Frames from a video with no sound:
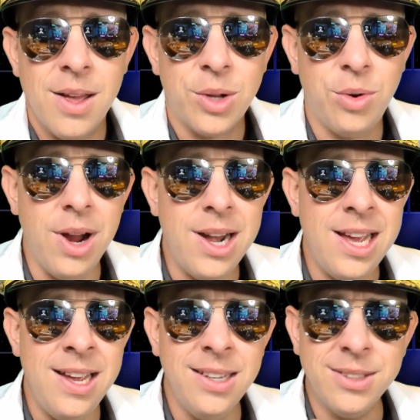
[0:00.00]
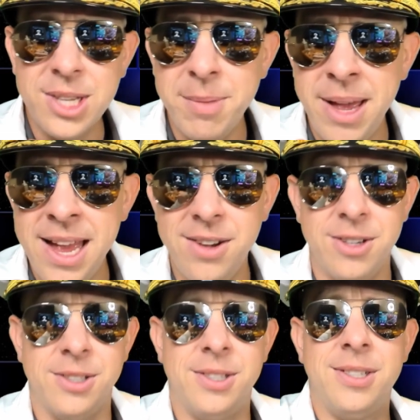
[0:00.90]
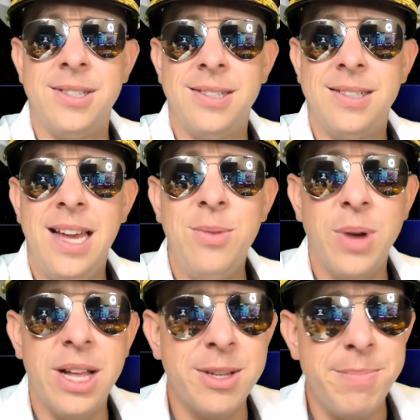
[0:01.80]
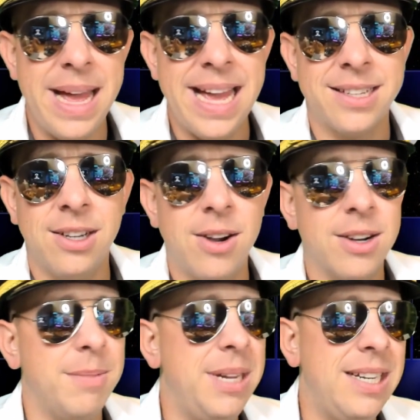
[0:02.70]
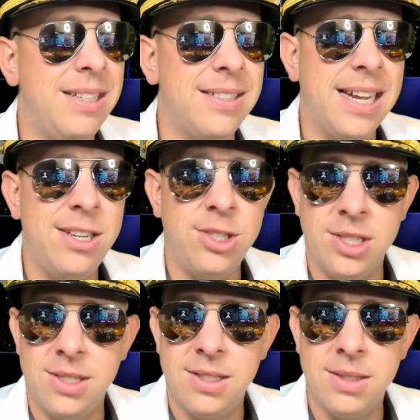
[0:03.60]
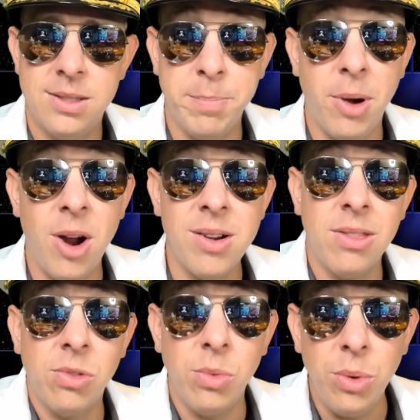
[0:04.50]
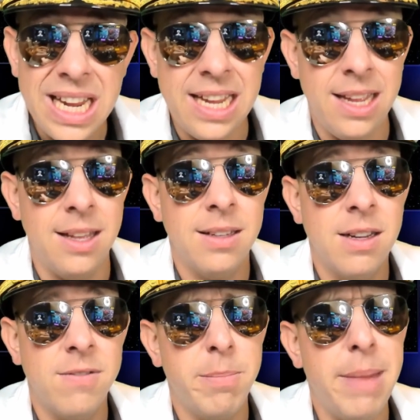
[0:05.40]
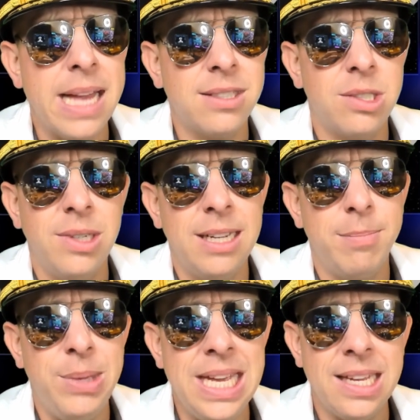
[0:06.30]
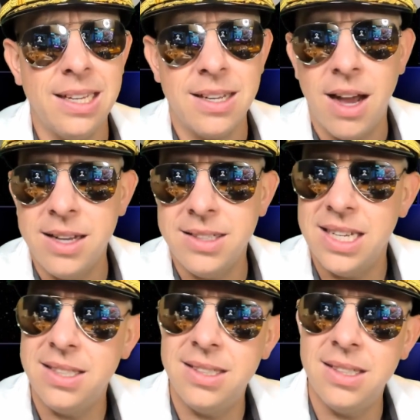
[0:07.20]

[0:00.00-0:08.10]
Greetings, Commanders, and welcome back to Archimedes Station, to part 3 of the Mastering Peak Contest